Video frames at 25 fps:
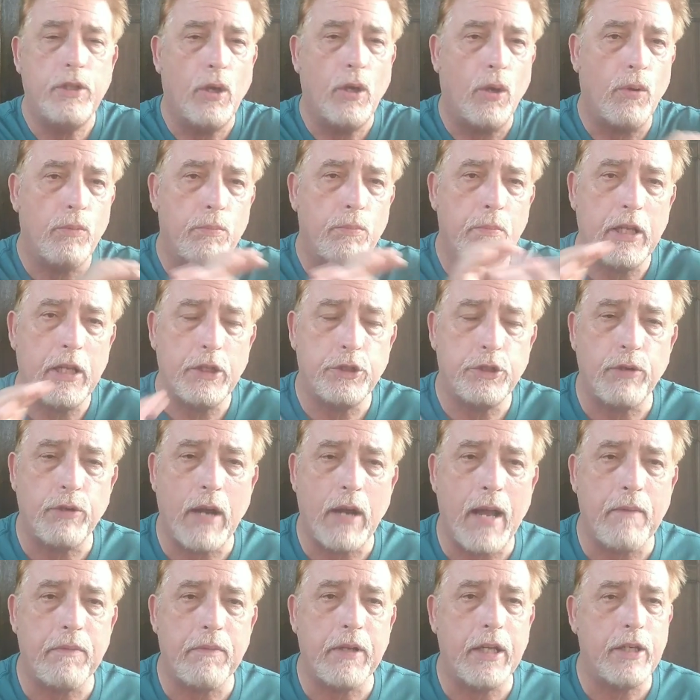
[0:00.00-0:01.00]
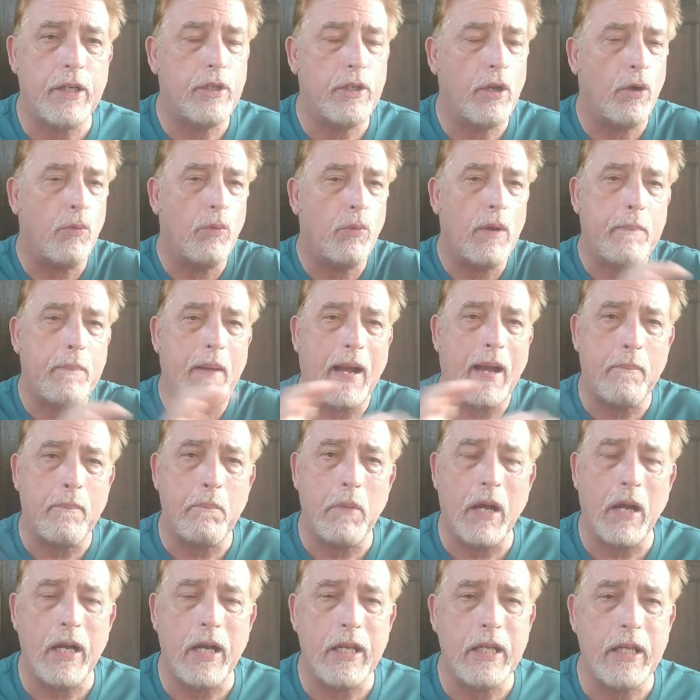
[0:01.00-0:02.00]
Don't be extravagant. Don't whip
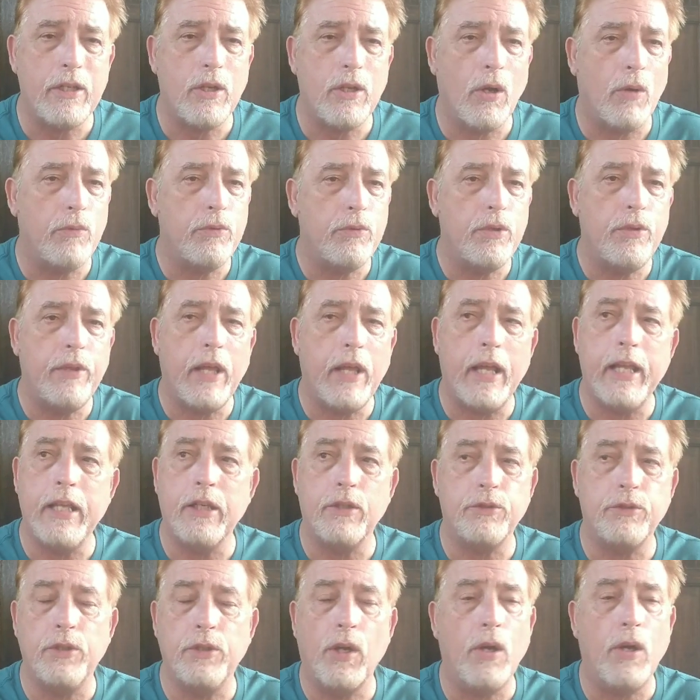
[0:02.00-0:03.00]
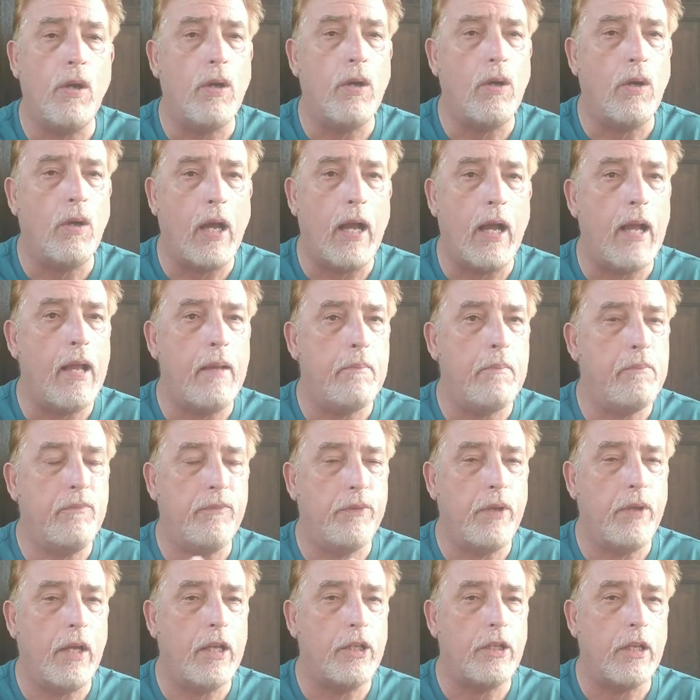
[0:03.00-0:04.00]
out money. Don't do that." He goes, "No,
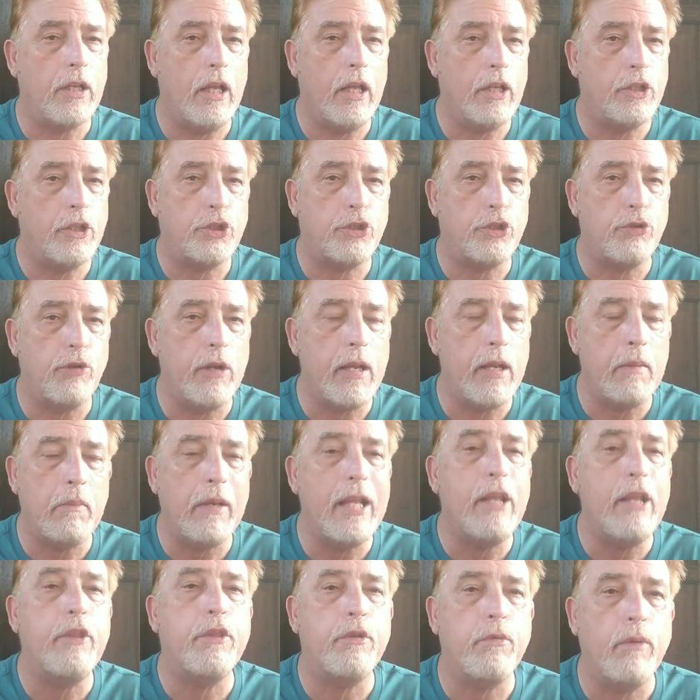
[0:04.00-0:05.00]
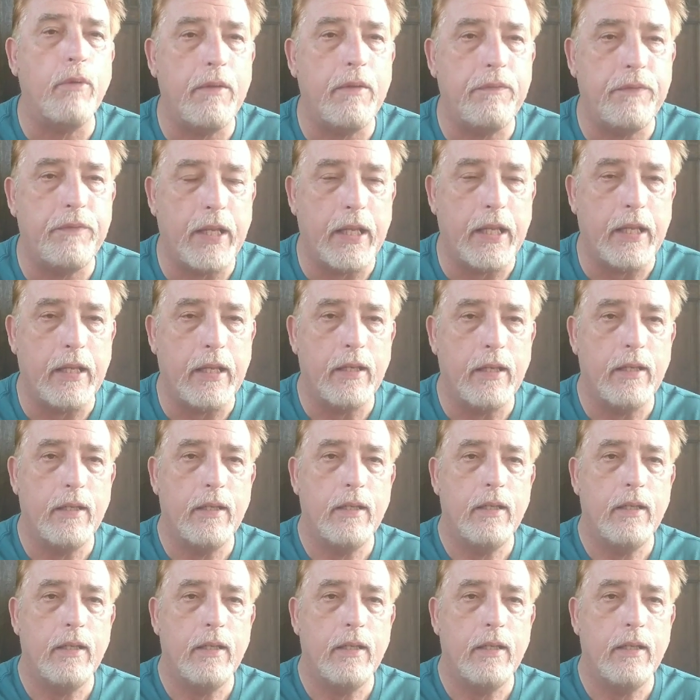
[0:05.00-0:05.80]
I'm extremely thrifty.